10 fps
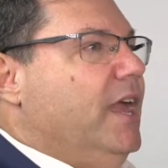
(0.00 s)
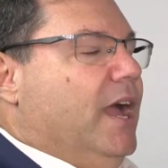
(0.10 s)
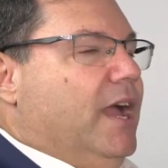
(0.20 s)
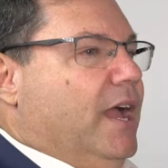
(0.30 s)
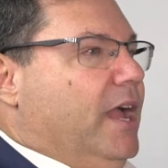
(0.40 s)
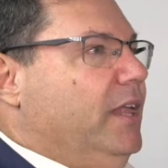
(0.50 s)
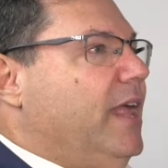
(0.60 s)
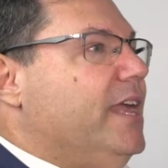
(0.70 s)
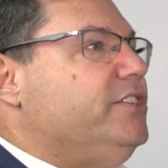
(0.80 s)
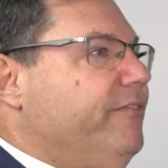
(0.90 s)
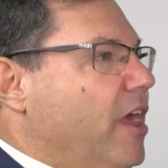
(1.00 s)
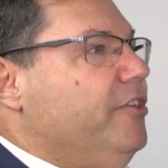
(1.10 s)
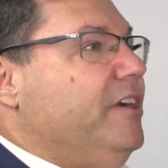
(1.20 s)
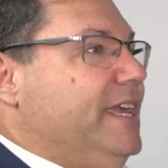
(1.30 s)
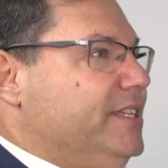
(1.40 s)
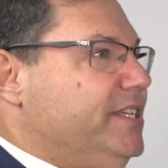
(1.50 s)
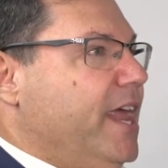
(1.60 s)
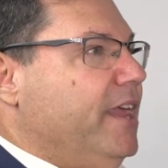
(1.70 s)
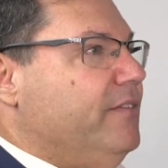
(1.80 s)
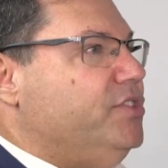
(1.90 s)
uh, lots of other
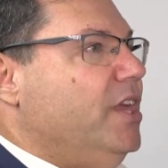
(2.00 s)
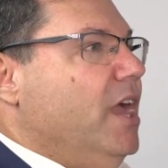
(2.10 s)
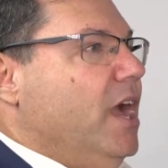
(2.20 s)
incentives.